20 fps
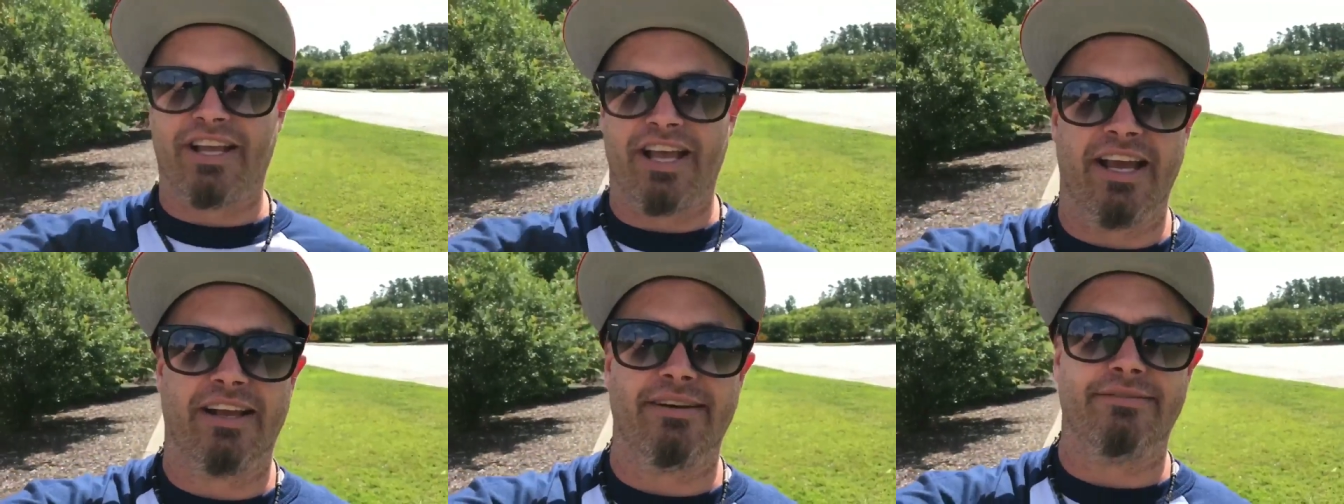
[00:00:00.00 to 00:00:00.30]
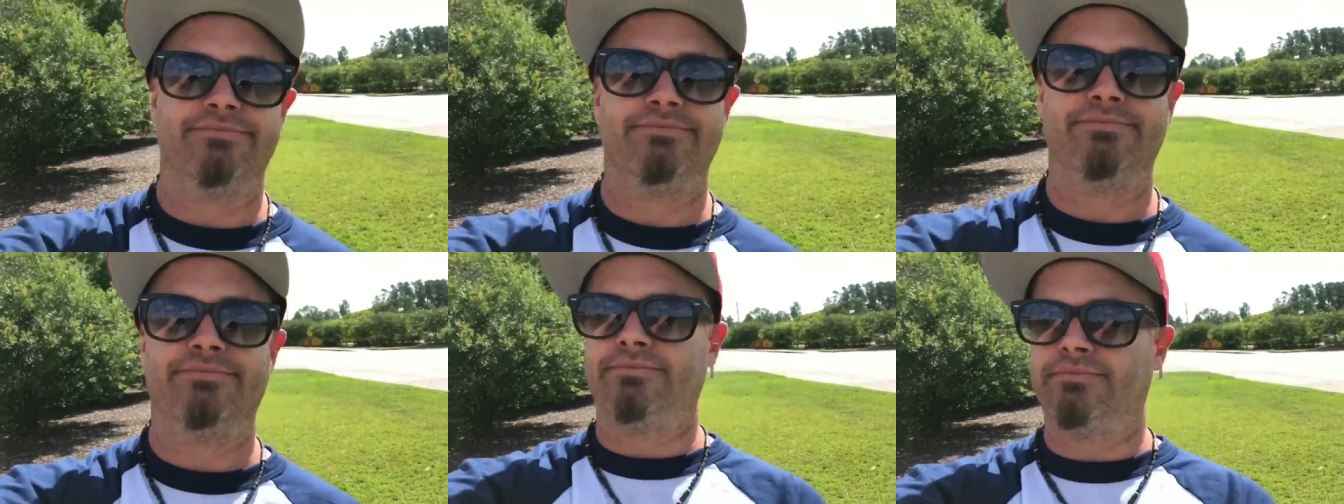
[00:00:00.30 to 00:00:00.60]

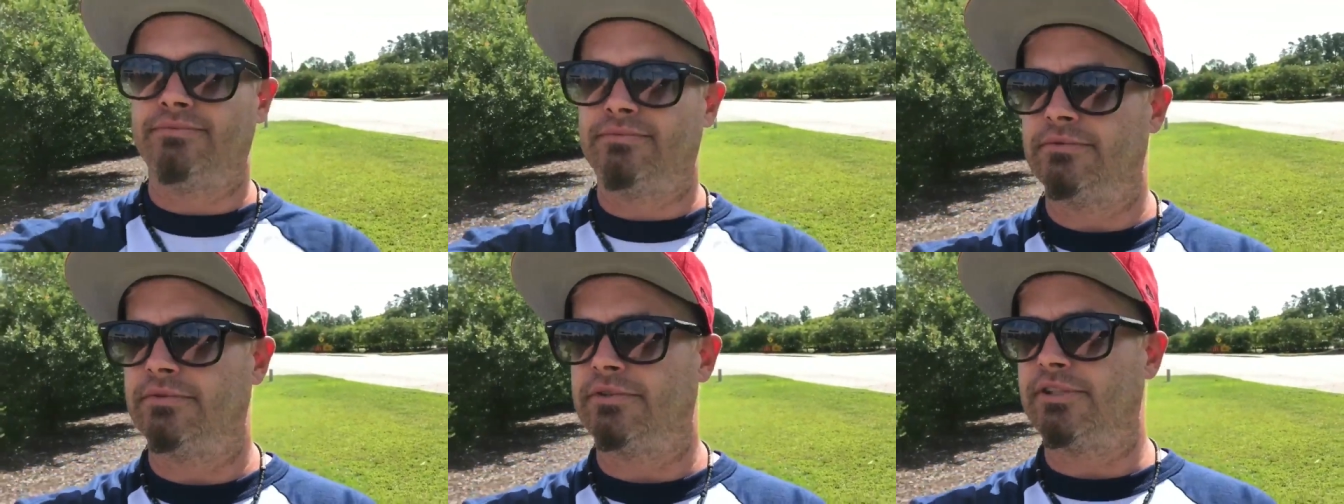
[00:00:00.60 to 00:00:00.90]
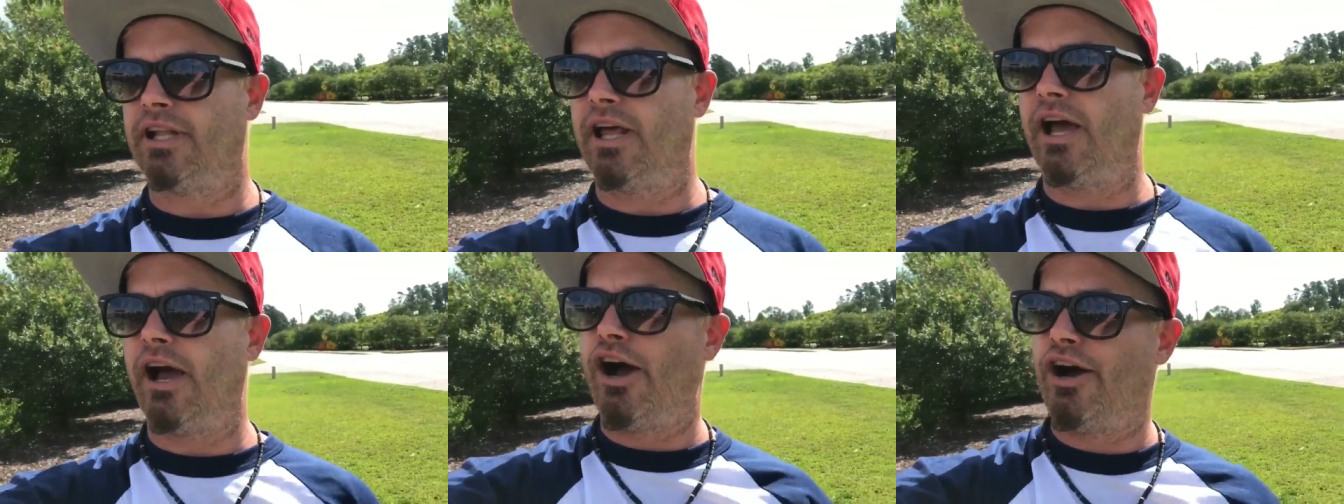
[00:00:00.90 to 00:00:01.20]
then.
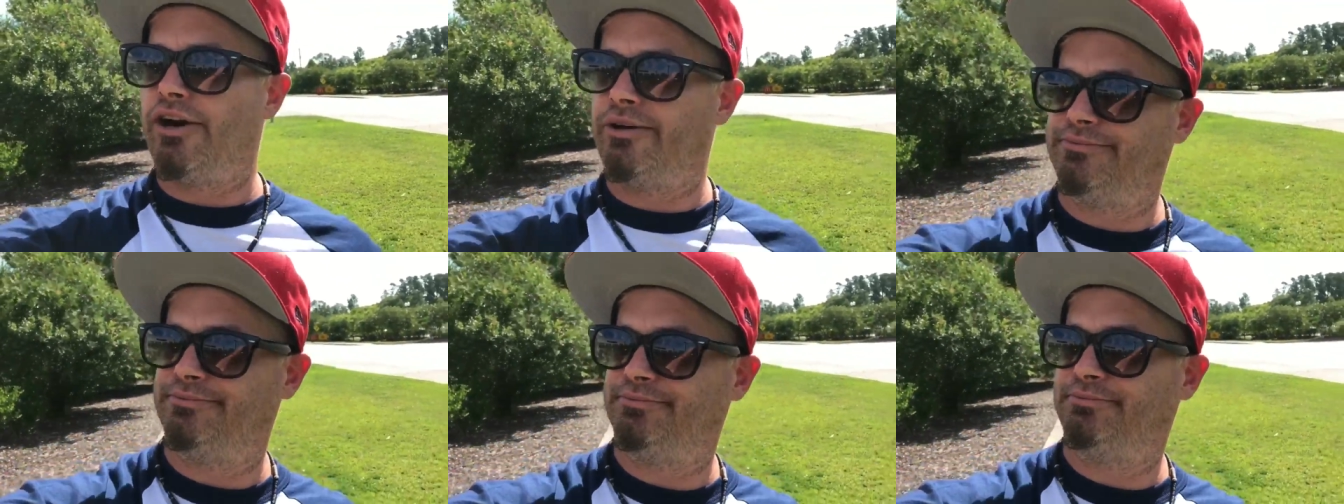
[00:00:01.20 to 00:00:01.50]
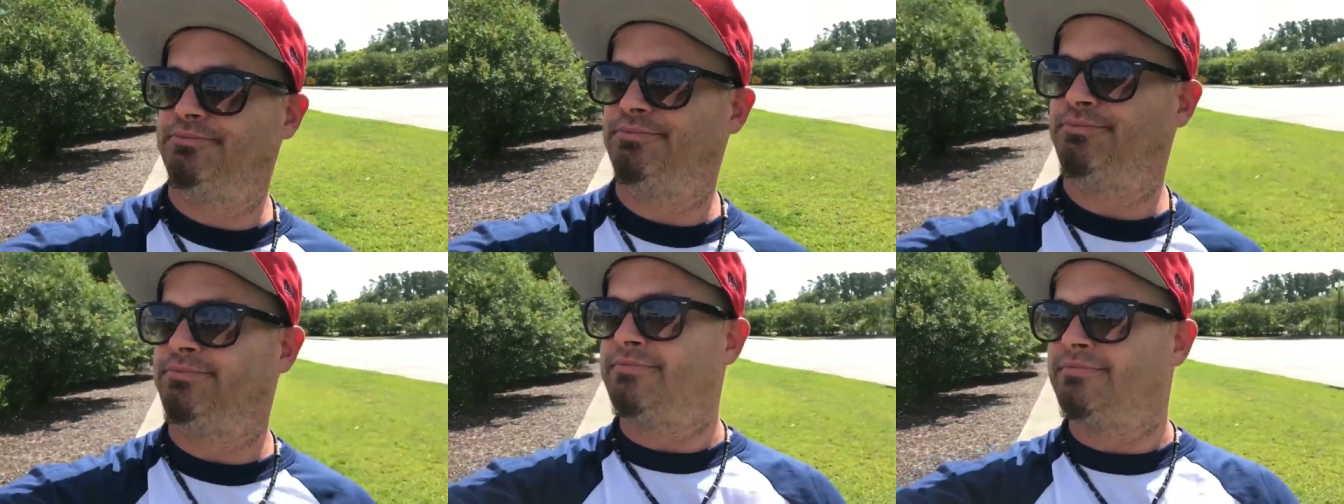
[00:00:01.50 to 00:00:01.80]
Nope.
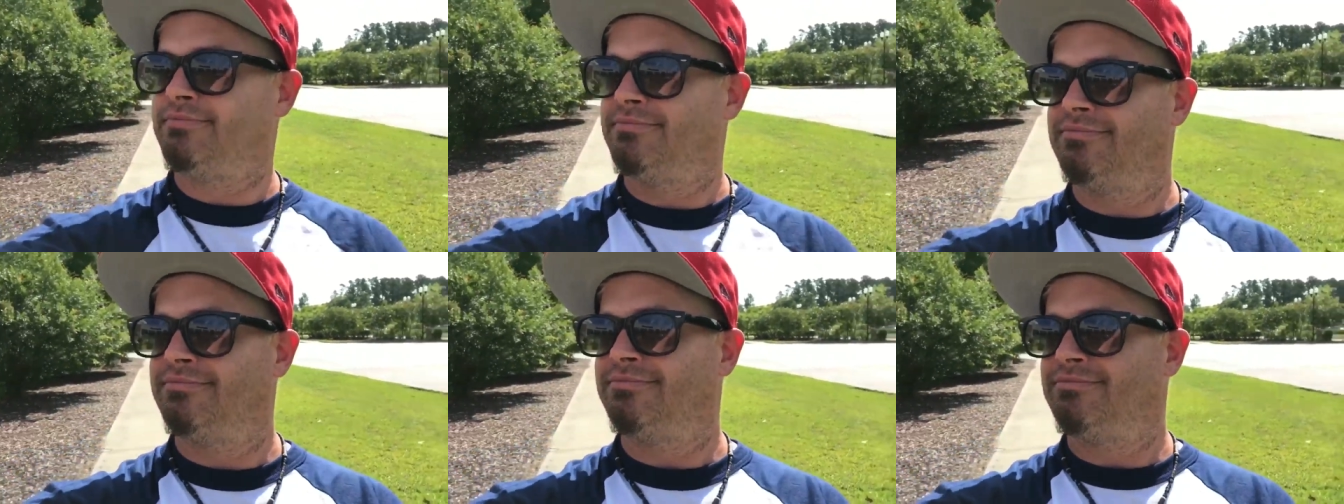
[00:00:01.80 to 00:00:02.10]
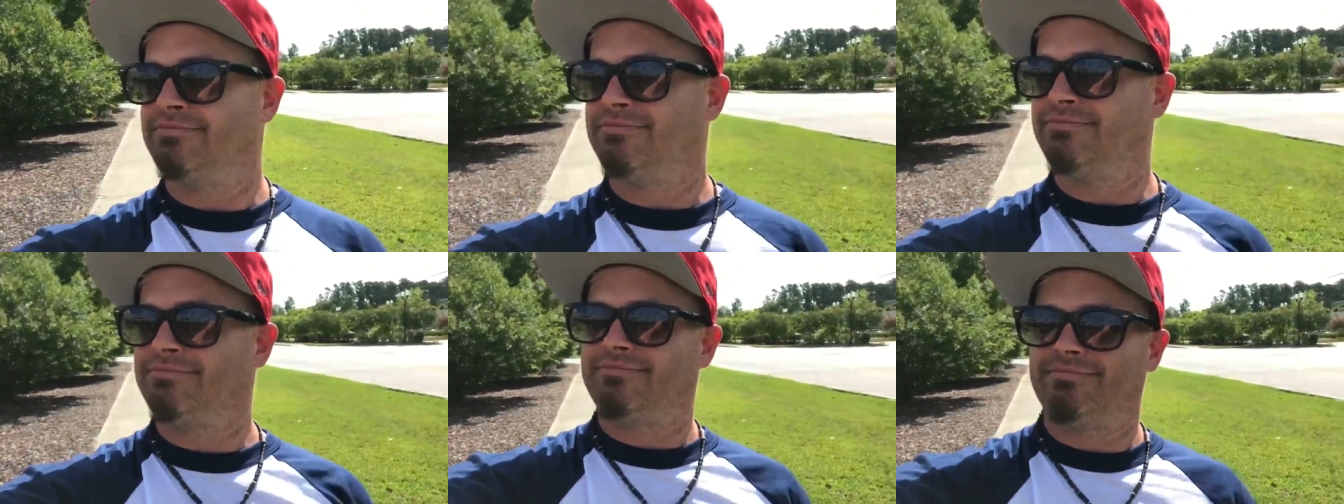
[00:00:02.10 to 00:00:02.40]

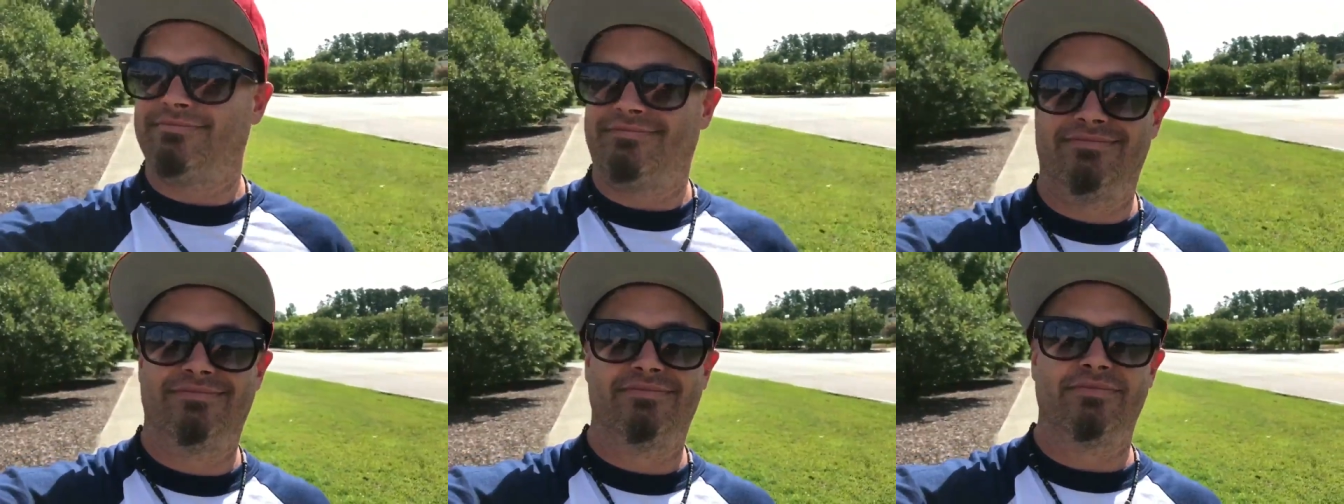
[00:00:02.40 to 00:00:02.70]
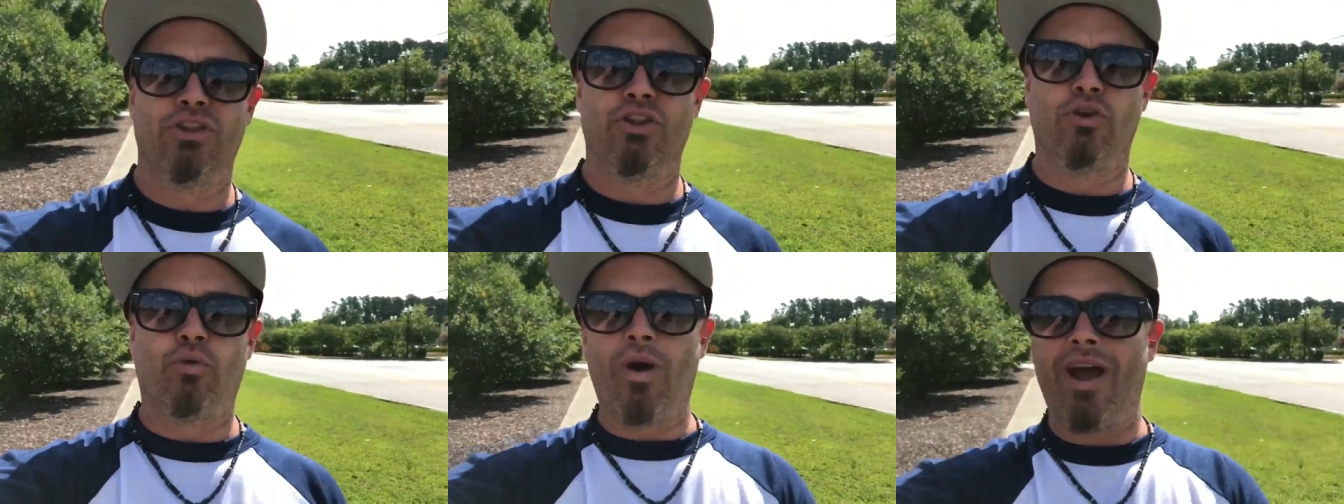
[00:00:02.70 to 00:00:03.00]
They're